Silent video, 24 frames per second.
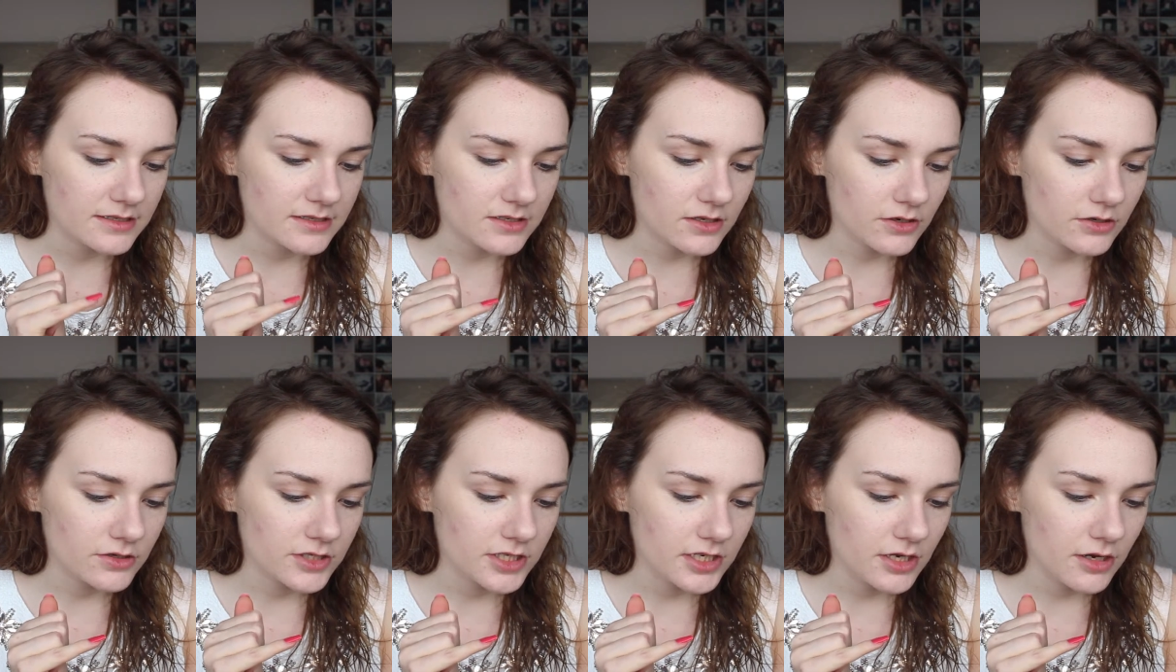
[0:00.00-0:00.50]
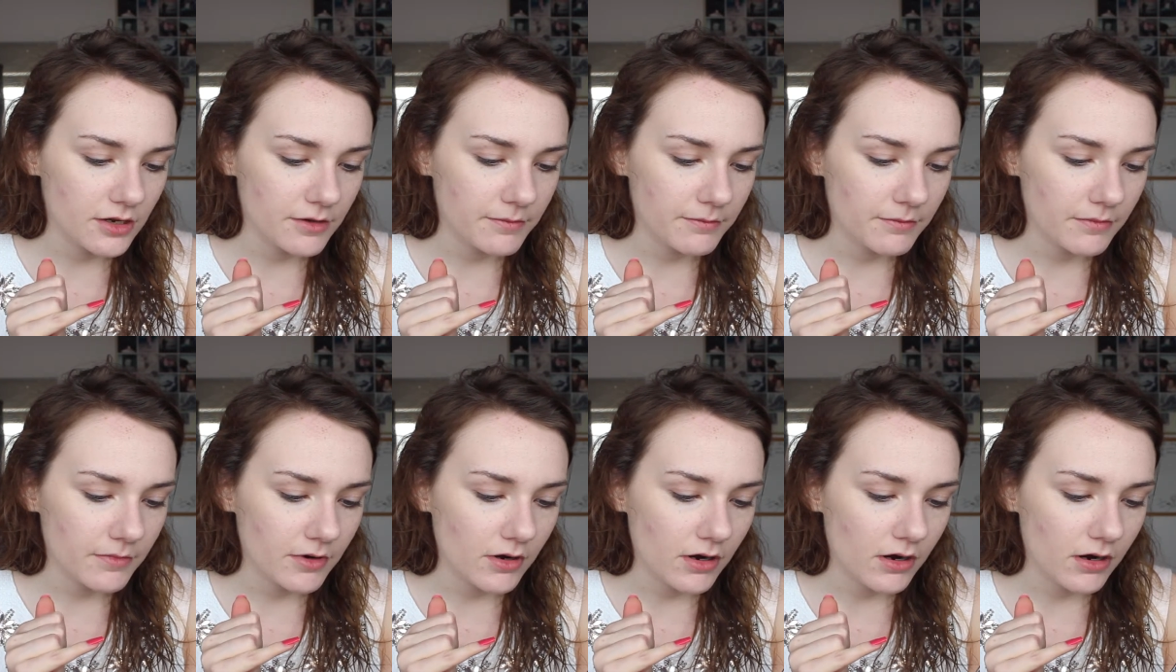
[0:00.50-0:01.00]

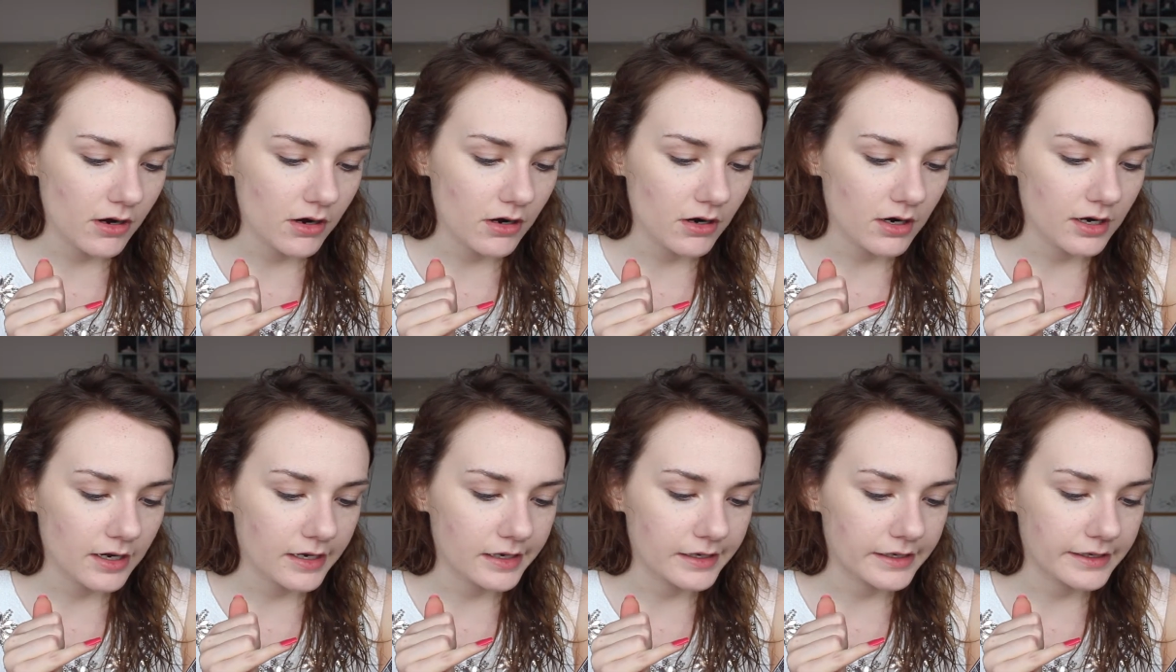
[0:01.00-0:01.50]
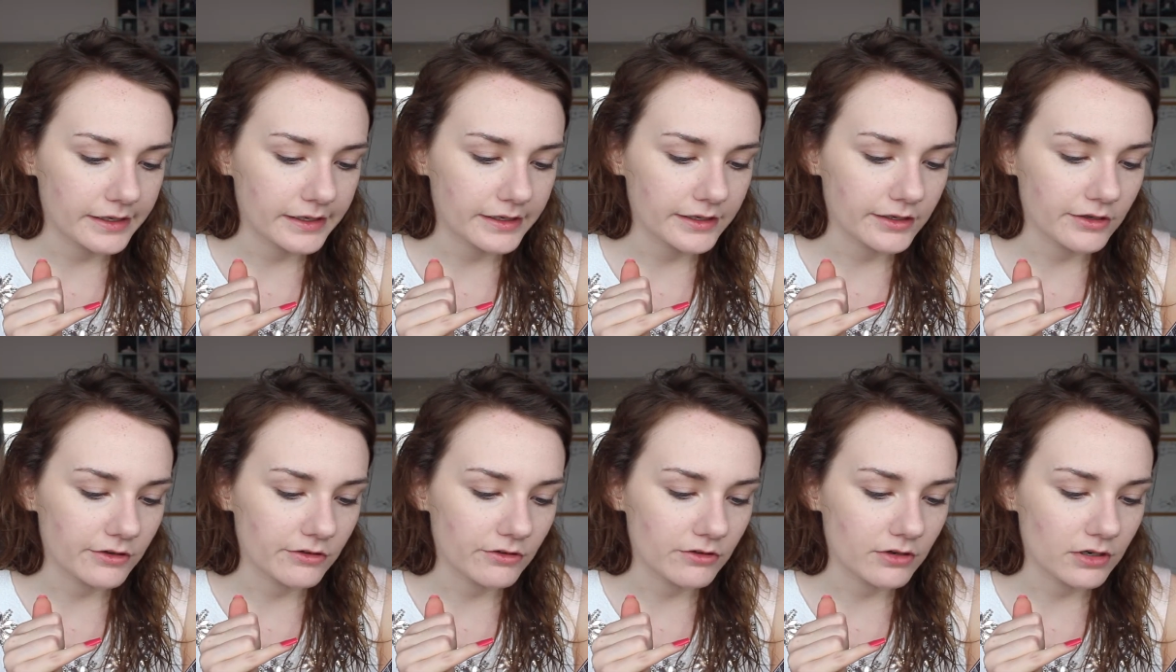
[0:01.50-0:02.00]
sodium
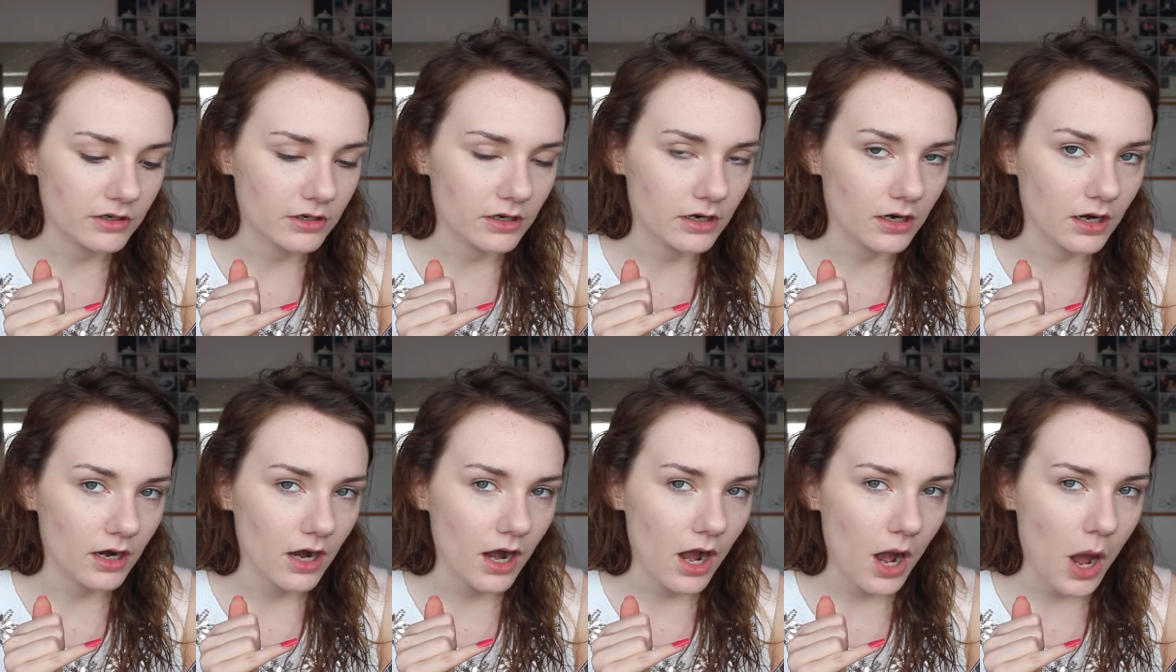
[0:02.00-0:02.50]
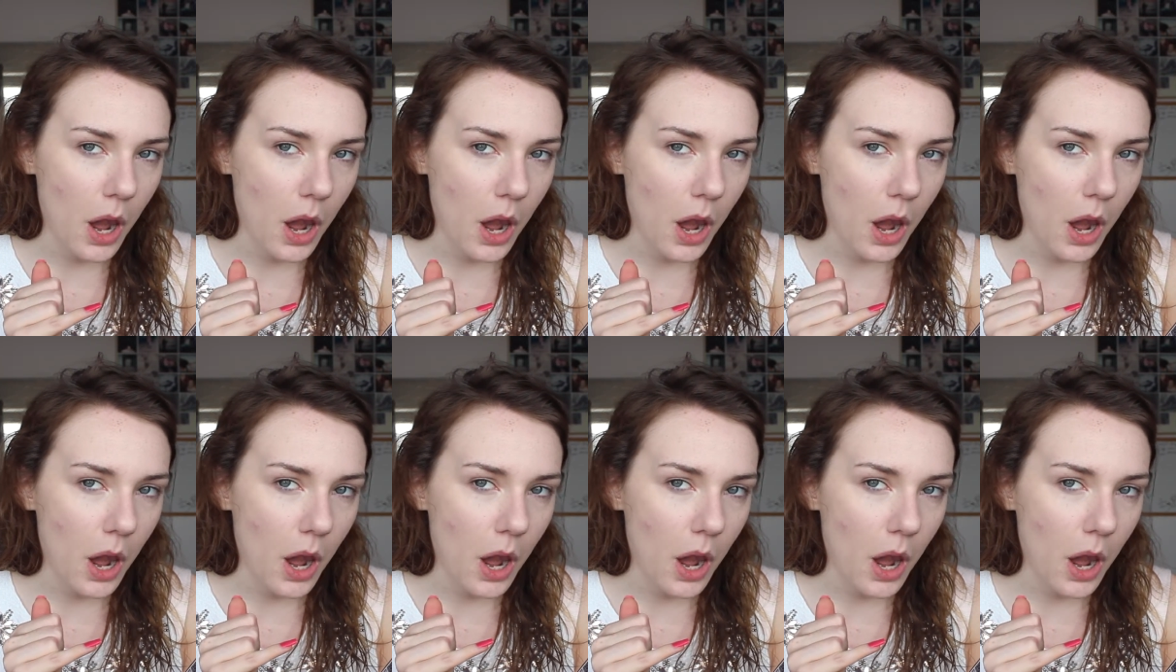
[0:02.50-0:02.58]
and